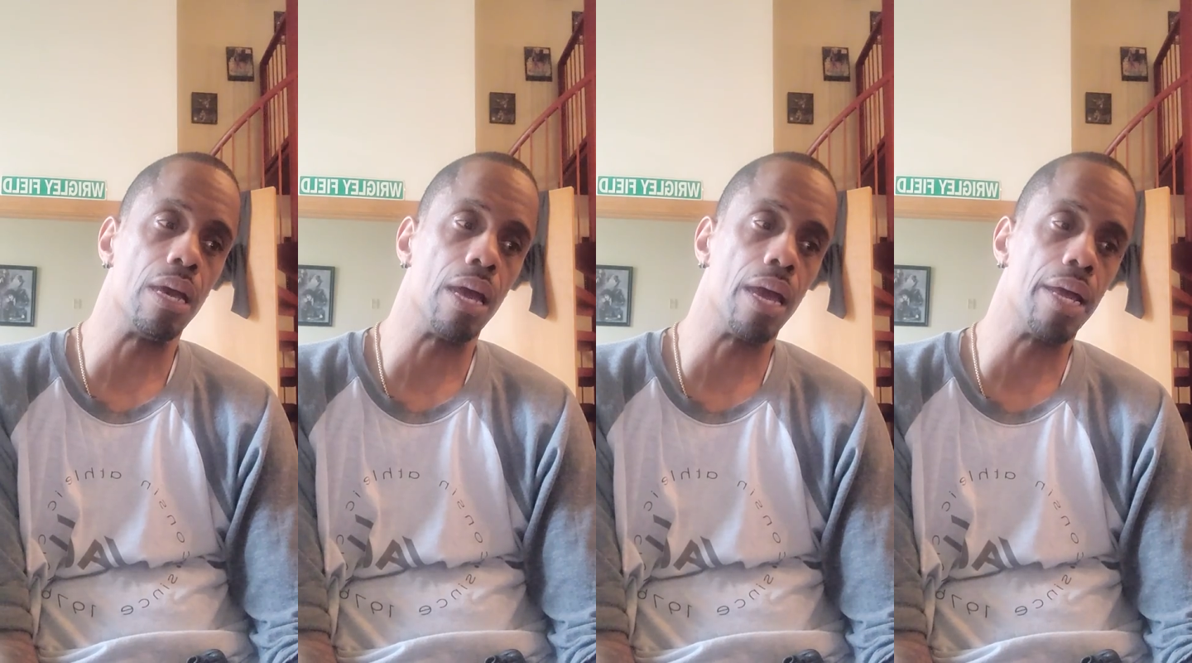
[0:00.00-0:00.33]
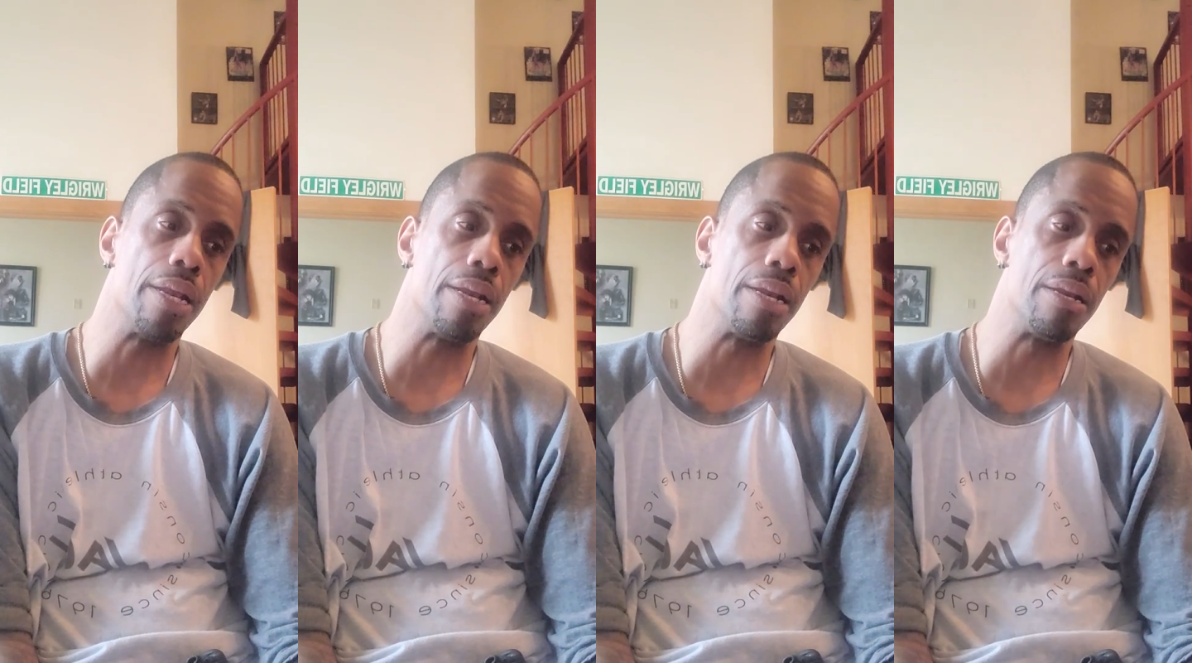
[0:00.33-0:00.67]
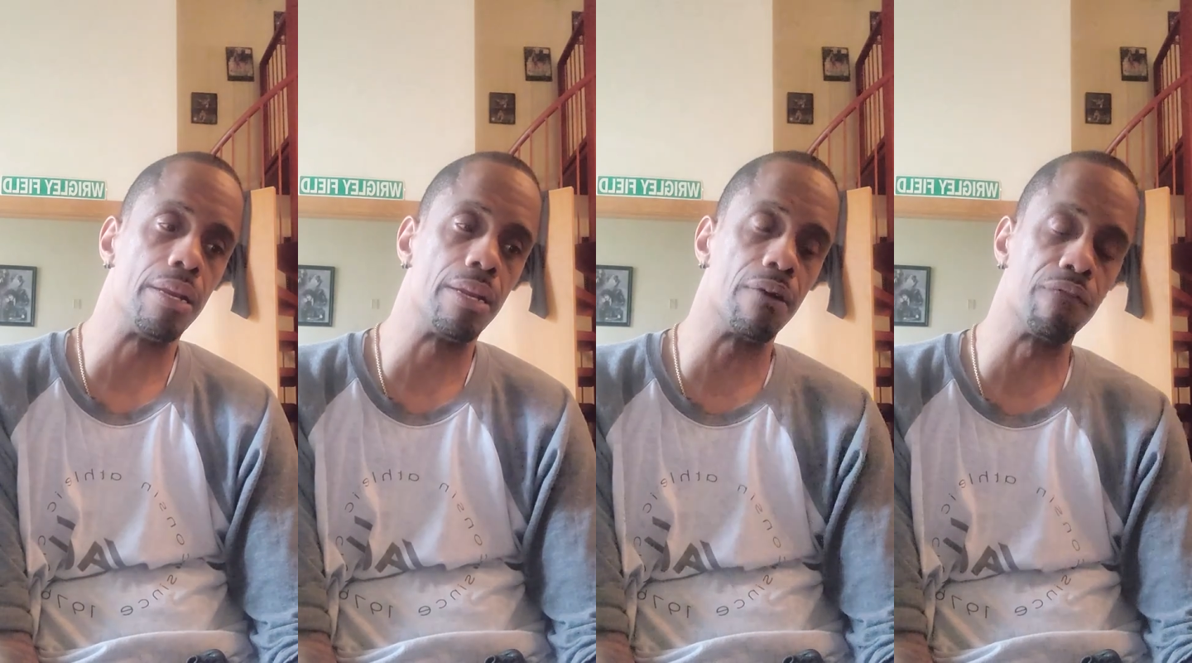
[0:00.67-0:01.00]
in
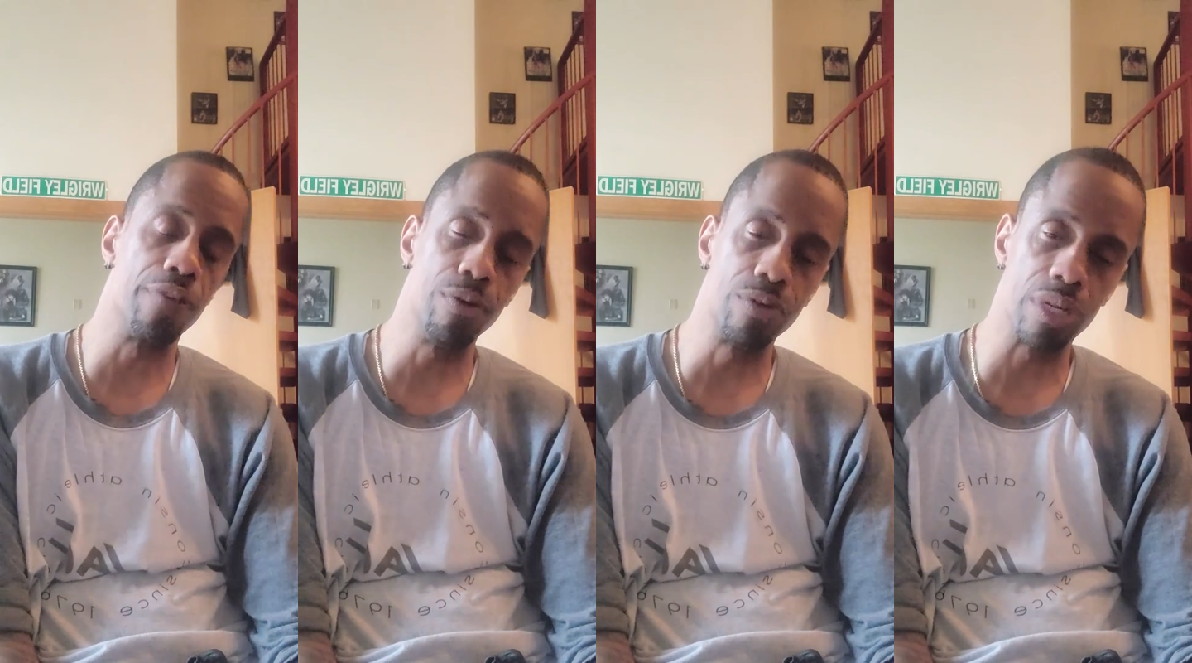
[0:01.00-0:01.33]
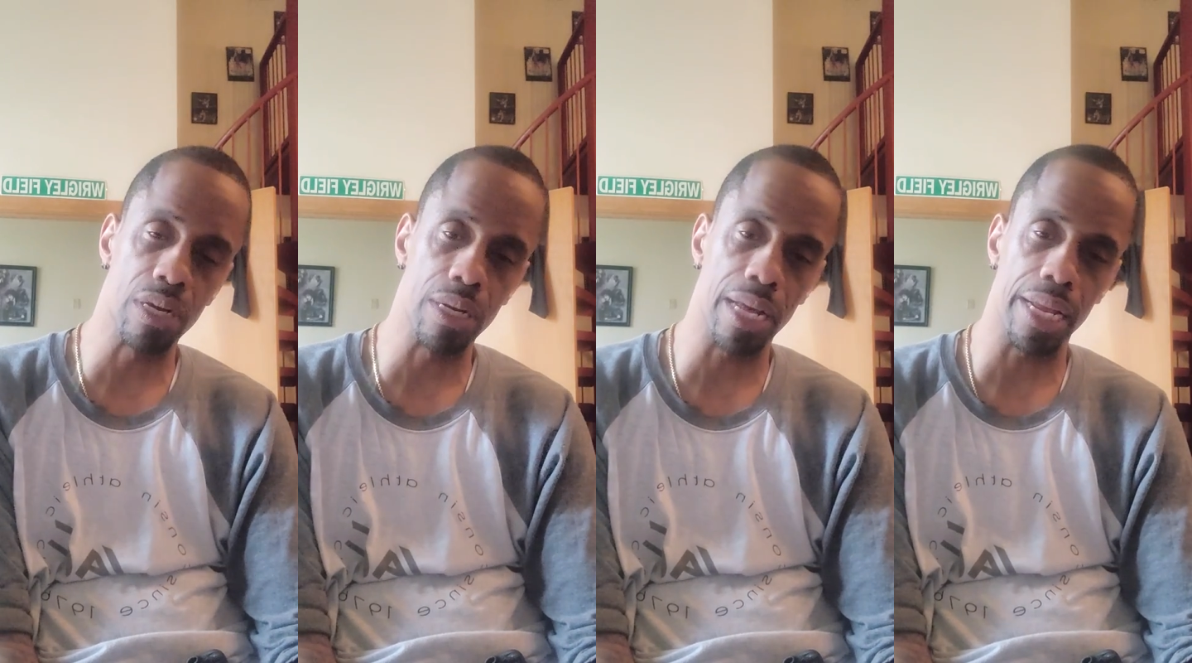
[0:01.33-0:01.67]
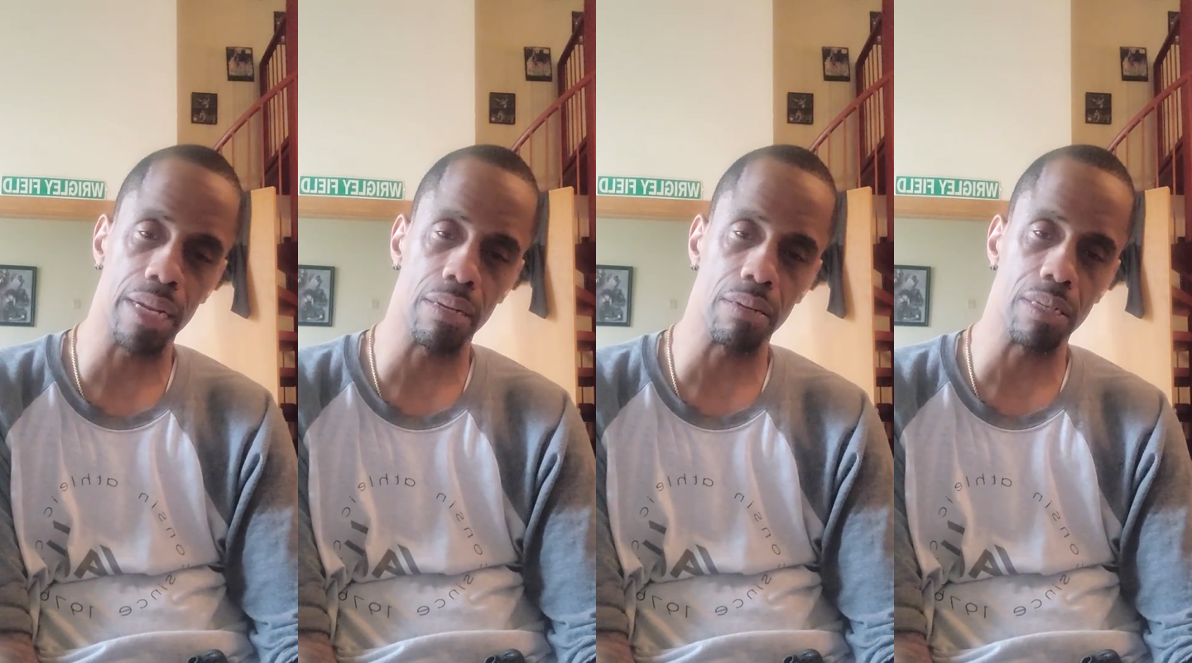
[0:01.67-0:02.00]
the future, that
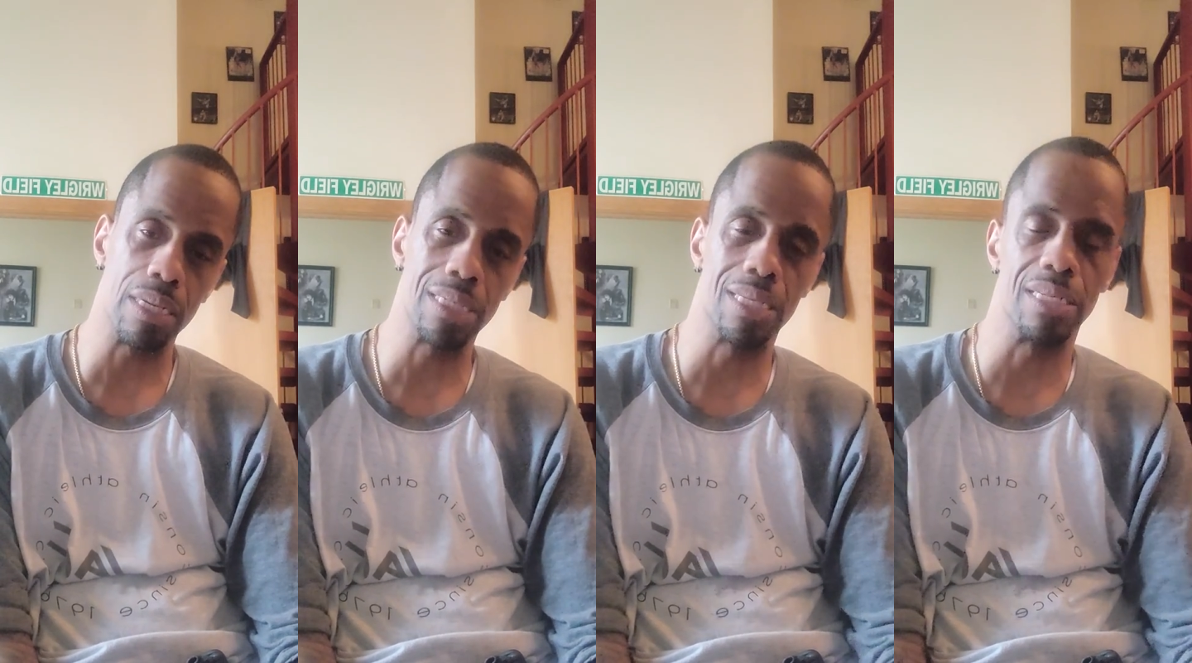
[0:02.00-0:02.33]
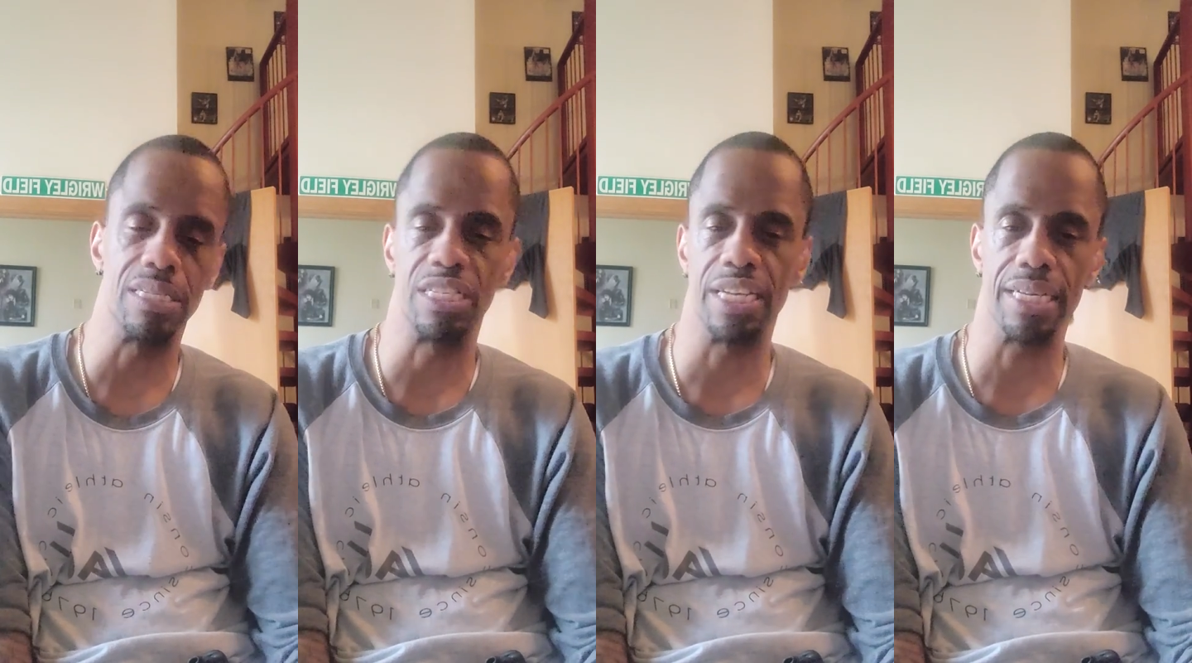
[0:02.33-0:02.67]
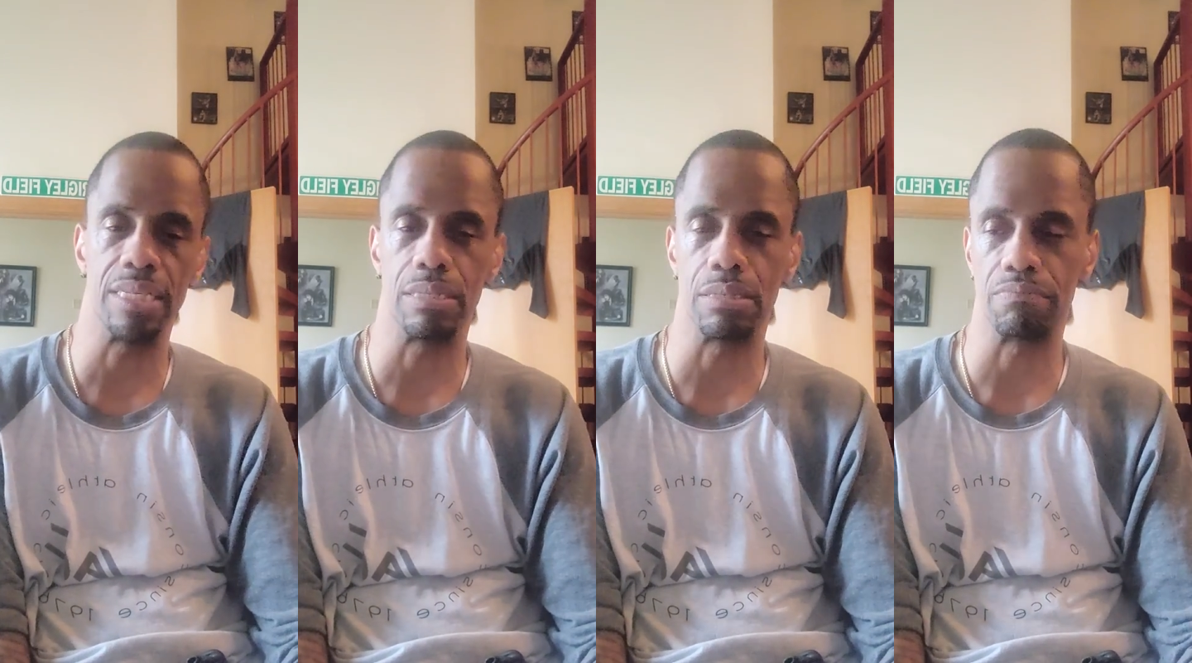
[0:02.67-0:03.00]
this isn't
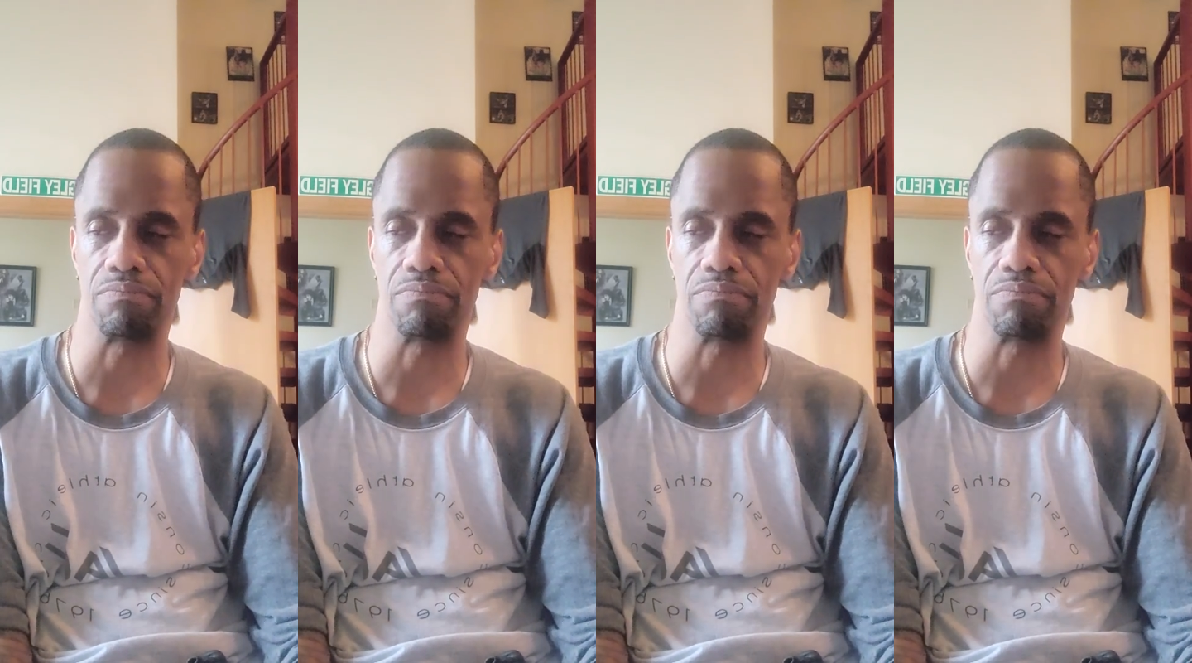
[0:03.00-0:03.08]
just,